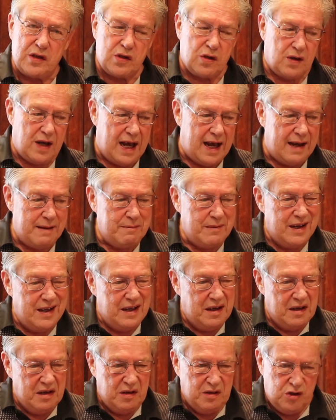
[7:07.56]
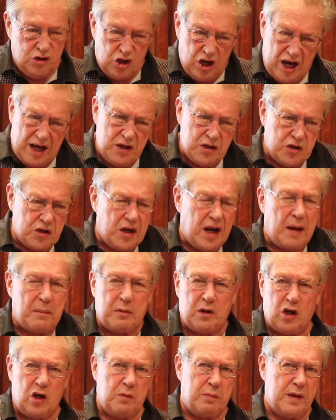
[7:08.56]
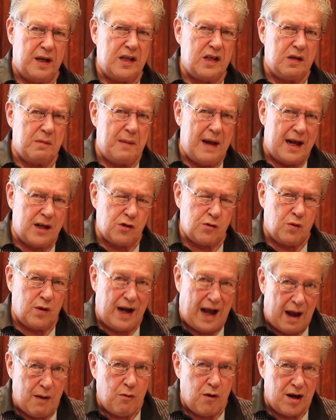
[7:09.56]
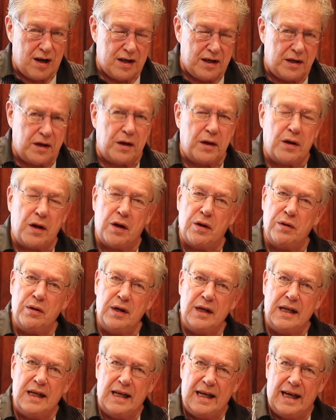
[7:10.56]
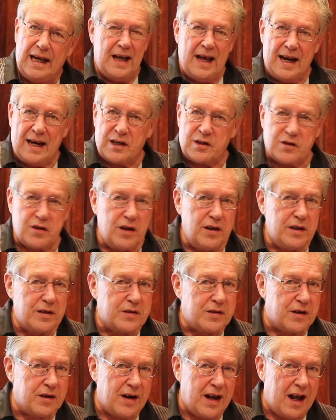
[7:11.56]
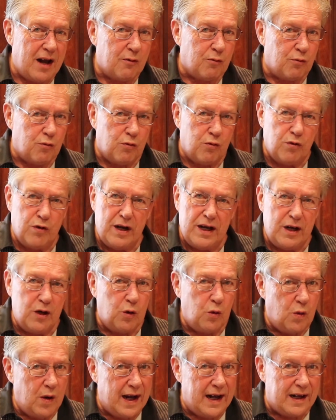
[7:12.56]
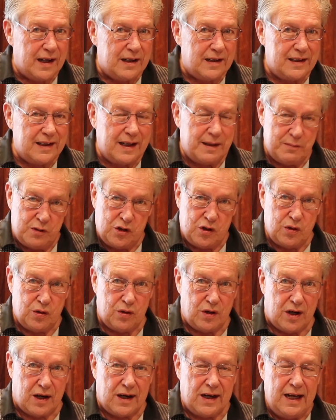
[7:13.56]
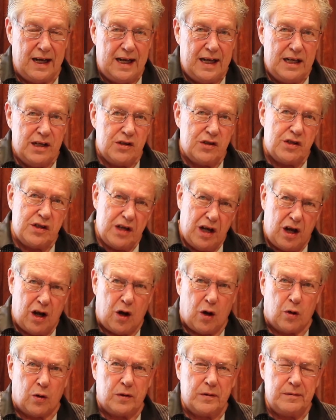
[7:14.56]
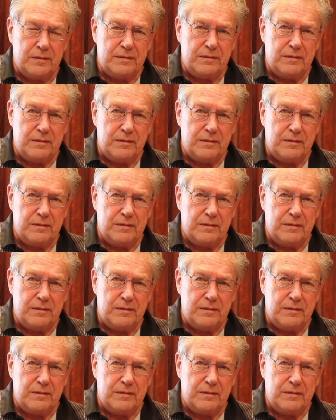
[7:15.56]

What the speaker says: so I changed it up a little bit to match what I wanted to do, and it's going to turn out real well, I'm sure. So,